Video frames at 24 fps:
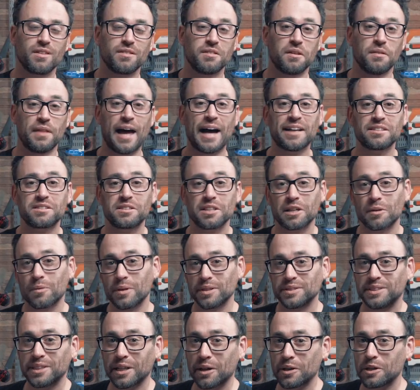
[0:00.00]
The last thing I
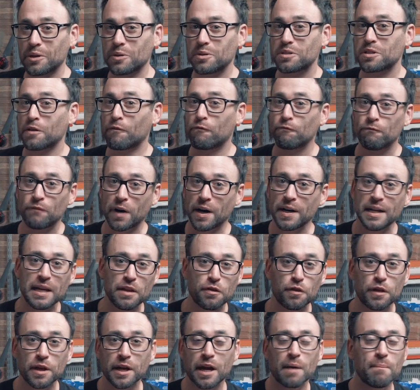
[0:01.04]
want to tell you is the funny
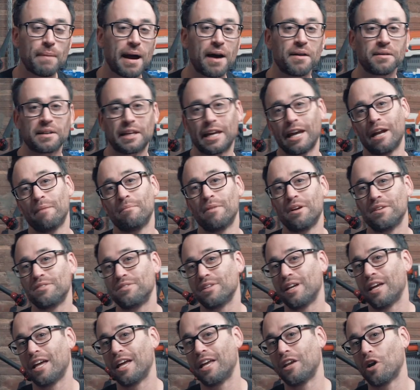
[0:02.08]
thing about
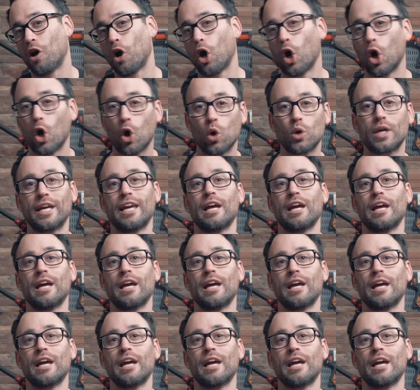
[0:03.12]
cameras, and all